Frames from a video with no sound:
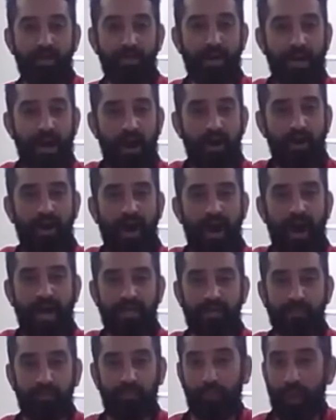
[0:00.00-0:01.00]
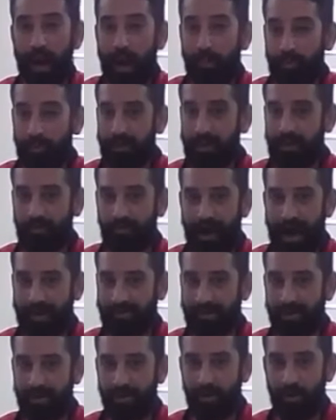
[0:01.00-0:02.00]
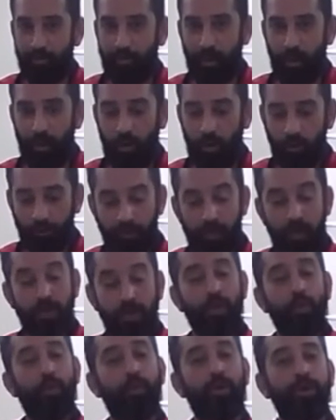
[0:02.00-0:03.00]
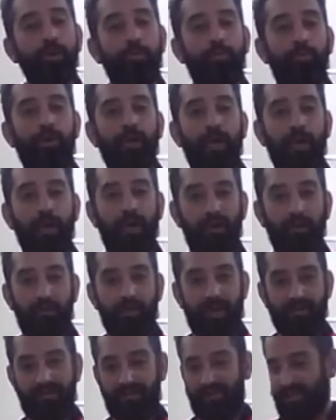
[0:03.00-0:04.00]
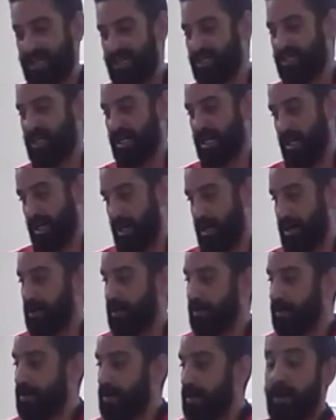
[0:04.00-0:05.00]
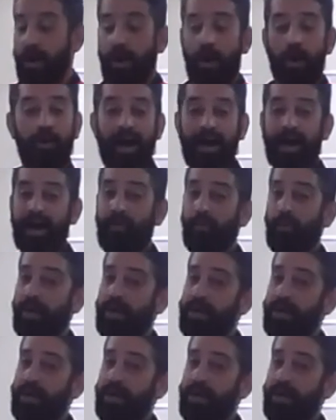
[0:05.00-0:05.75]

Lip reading: got our eggs properly cracked and in our bowl, we're going to put a little bit of seasoning in. Alright, and we're going to